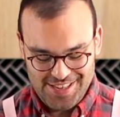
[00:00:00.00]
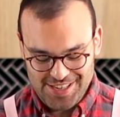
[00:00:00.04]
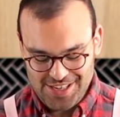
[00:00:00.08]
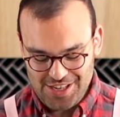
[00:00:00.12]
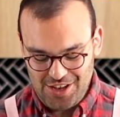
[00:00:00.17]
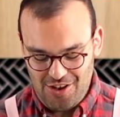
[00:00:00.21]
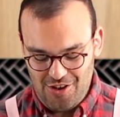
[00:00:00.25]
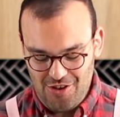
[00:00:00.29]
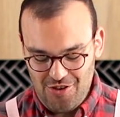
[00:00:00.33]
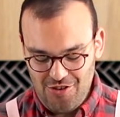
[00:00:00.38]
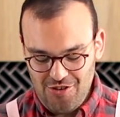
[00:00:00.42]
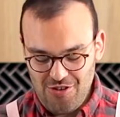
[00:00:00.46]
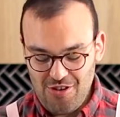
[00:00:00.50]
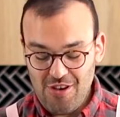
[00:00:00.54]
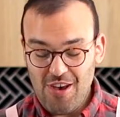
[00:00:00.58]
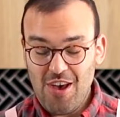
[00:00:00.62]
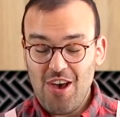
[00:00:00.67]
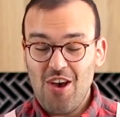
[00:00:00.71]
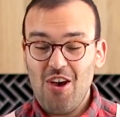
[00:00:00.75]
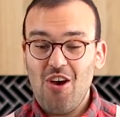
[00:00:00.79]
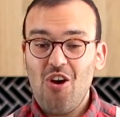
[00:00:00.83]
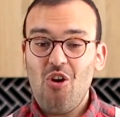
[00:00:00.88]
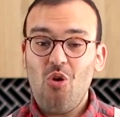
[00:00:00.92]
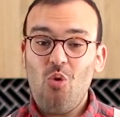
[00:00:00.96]
So
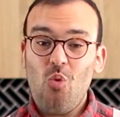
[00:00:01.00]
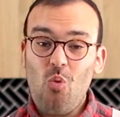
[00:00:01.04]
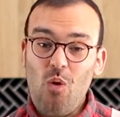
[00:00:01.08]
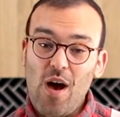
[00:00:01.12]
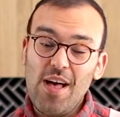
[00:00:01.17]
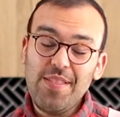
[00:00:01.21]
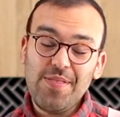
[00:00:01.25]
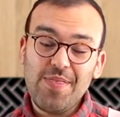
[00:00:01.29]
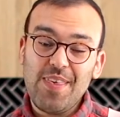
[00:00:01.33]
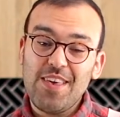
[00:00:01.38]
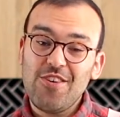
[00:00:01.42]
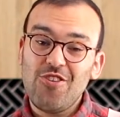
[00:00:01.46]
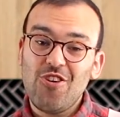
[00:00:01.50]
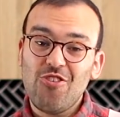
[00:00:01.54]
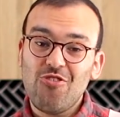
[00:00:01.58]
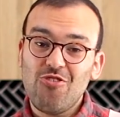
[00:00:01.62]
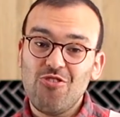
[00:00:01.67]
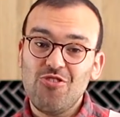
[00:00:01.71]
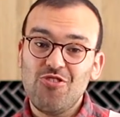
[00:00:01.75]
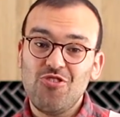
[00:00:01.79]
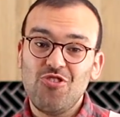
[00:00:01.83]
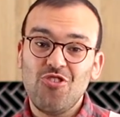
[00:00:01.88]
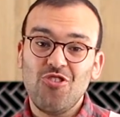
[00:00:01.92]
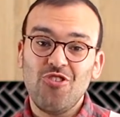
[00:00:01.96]
one thing you
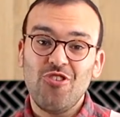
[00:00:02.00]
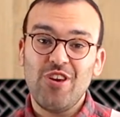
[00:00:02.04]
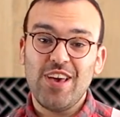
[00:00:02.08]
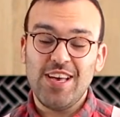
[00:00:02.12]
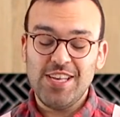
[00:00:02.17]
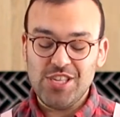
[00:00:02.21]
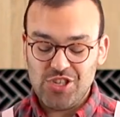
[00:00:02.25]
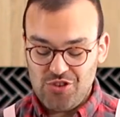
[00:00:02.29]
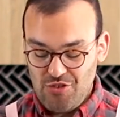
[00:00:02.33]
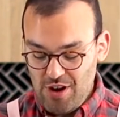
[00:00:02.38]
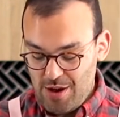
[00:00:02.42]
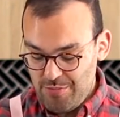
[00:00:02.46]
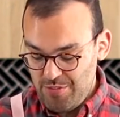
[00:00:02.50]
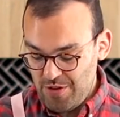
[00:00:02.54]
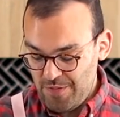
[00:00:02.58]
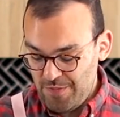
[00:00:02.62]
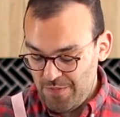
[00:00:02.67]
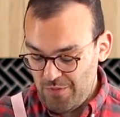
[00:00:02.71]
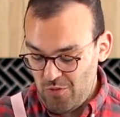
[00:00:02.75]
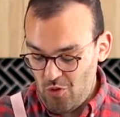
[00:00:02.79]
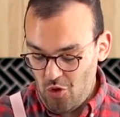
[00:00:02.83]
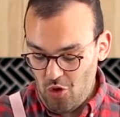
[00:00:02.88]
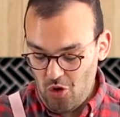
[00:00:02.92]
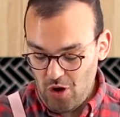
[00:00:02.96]
could do is grab a
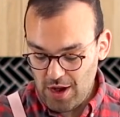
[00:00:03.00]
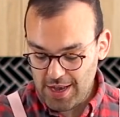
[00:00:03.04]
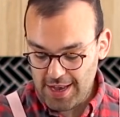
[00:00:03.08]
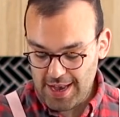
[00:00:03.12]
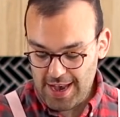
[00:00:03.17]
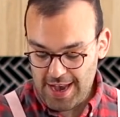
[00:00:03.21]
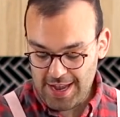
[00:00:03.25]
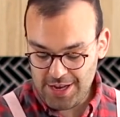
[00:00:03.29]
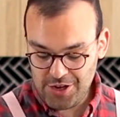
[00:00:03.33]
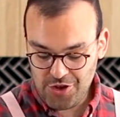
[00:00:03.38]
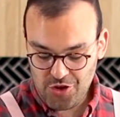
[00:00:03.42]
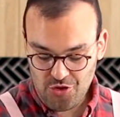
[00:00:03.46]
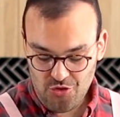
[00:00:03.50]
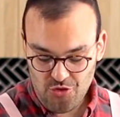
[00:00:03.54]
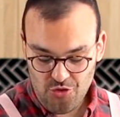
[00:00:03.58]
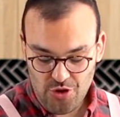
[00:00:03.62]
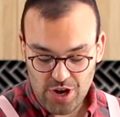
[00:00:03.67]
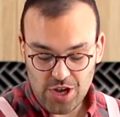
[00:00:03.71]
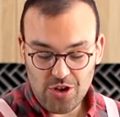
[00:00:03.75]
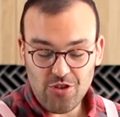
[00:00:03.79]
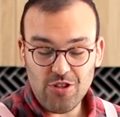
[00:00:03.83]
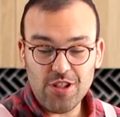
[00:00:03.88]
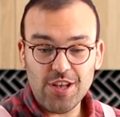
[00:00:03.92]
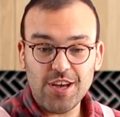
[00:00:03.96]
fork and
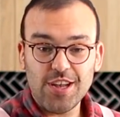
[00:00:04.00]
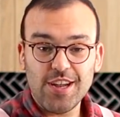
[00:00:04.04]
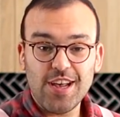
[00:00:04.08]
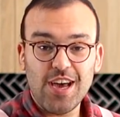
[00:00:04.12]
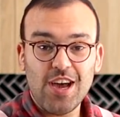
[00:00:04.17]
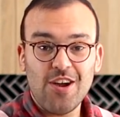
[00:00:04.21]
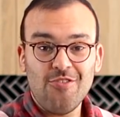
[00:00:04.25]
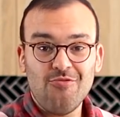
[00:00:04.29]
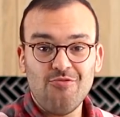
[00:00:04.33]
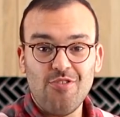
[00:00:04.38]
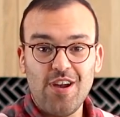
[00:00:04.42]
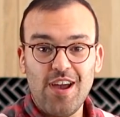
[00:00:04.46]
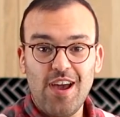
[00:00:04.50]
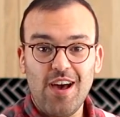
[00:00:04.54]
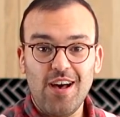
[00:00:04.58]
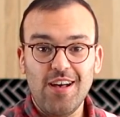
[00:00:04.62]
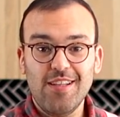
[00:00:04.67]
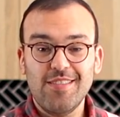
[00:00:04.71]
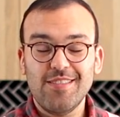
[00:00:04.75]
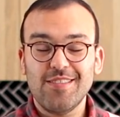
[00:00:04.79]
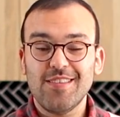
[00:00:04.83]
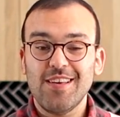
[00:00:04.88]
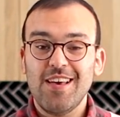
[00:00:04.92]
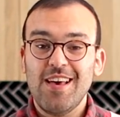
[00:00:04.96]
crinkle it
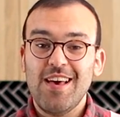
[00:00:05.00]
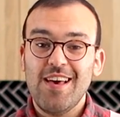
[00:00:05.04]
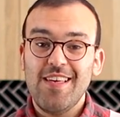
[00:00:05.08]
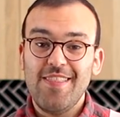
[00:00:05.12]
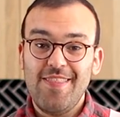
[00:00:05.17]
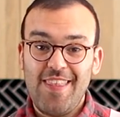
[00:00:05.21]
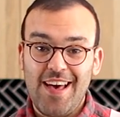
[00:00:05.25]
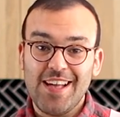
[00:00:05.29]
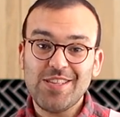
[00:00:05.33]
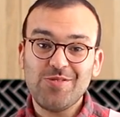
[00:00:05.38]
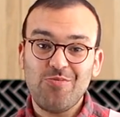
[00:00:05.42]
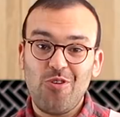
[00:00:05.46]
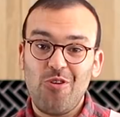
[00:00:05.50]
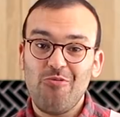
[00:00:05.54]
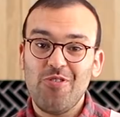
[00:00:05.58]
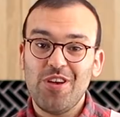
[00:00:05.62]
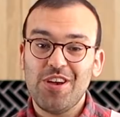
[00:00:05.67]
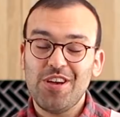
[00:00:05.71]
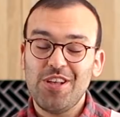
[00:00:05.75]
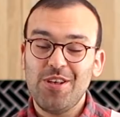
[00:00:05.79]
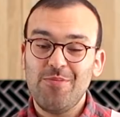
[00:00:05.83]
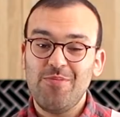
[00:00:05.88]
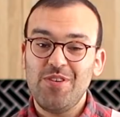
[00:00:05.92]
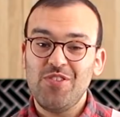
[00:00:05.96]
around. That's what
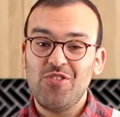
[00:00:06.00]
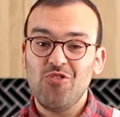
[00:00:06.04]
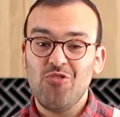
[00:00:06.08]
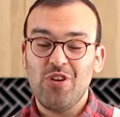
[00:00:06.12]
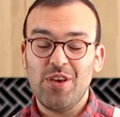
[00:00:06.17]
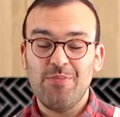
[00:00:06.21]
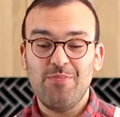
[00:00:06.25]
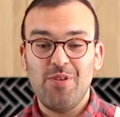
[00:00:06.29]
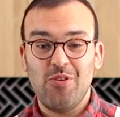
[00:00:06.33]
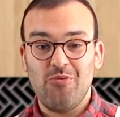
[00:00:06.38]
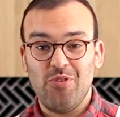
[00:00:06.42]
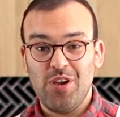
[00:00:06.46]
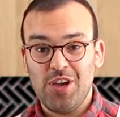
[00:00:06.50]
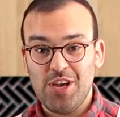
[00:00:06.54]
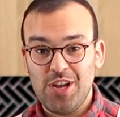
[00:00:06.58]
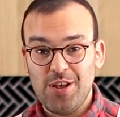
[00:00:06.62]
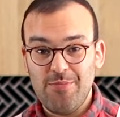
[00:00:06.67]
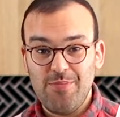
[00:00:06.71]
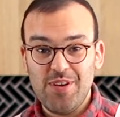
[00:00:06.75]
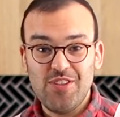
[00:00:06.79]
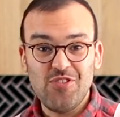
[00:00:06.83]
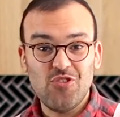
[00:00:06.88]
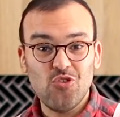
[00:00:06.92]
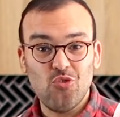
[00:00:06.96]
we're going to be doing, but we're going
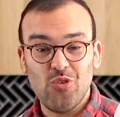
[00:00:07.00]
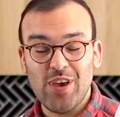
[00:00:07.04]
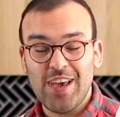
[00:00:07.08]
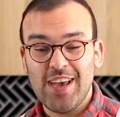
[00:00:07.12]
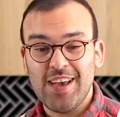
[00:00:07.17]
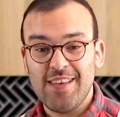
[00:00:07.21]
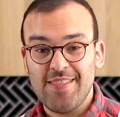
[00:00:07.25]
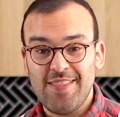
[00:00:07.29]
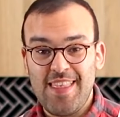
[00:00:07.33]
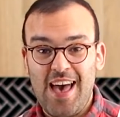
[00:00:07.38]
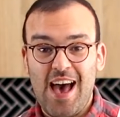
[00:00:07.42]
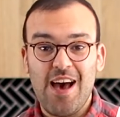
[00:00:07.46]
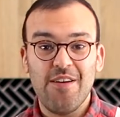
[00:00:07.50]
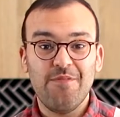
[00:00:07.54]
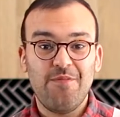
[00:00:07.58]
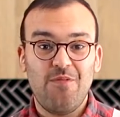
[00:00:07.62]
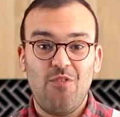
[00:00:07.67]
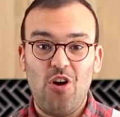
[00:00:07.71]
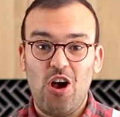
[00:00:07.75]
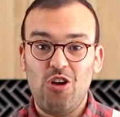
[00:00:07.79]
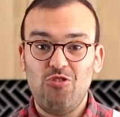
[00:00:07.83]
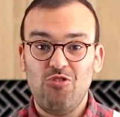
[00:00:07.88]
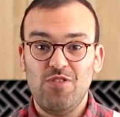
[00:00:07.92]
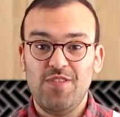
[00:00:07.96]
to be doing that
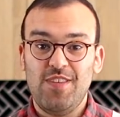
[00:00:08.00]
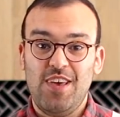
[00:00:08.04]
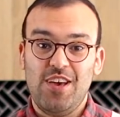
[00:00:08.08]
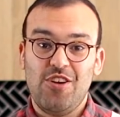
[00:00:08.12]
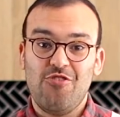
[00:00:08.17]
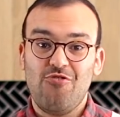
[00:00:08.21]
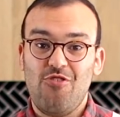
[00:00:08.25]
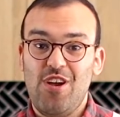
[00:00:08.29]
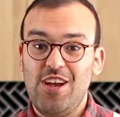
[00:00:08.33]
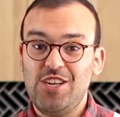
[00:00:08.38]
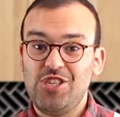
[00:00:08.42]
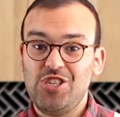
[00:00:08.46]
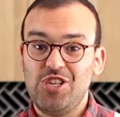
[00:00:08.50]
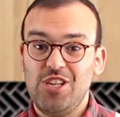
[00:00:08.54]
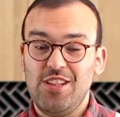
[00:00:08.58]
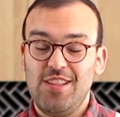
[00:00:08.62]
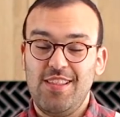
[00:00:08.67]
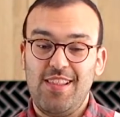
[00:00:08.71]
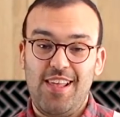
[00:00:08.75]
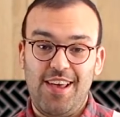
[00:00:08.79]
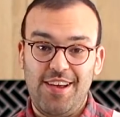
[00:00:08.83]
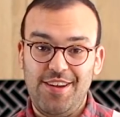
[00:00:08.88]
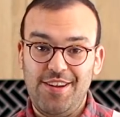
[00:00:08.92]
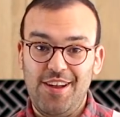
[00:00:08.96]
final
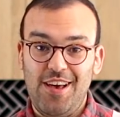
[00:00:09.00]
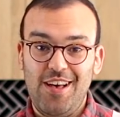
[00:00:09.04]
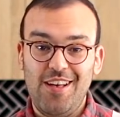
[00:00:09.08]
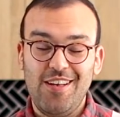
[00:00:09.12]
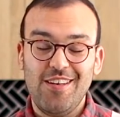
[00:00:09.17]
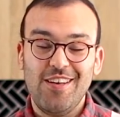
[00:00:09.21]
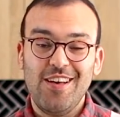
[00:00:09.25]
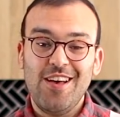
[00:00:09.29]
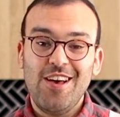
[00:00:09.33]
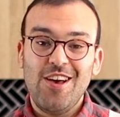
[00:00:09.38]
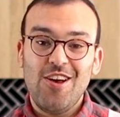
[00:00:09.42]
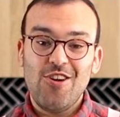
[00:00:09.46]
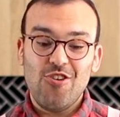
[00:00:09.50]
decoration later.